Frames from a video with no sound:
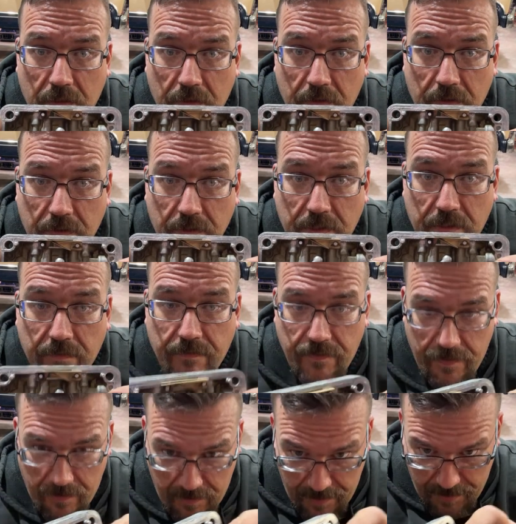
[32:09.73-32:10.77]
It's going to
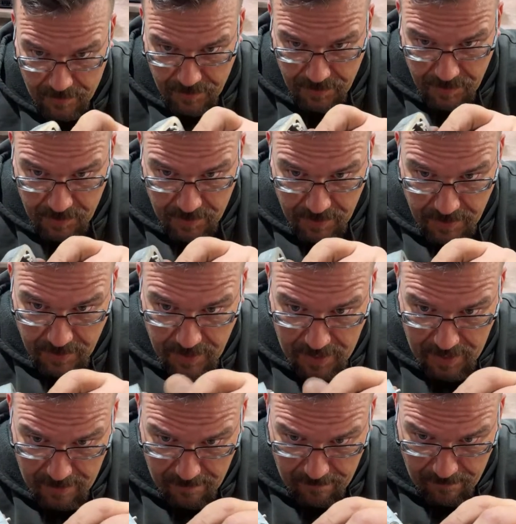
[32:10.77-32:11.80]
fit on there just like that.